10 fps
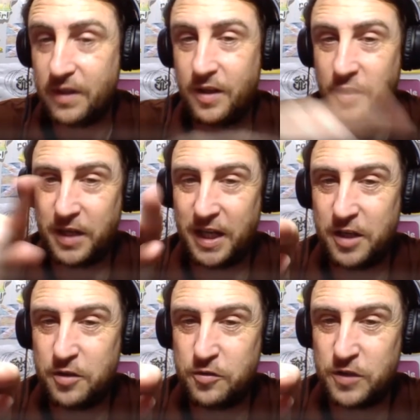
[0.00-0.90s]
Okay, can you
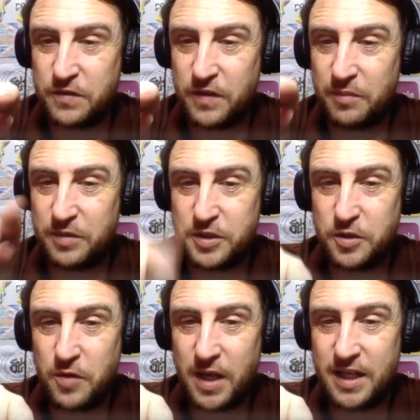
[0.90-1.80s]
do this for number
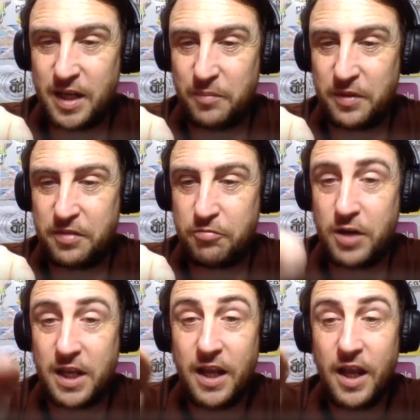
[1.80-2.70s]
two and number
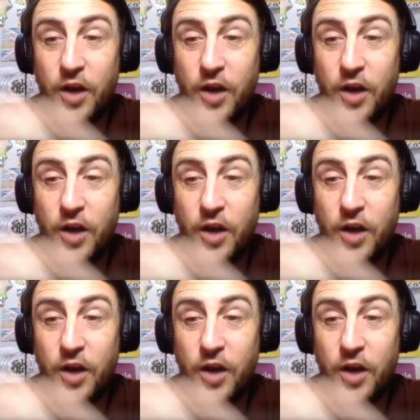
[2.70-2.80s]
three?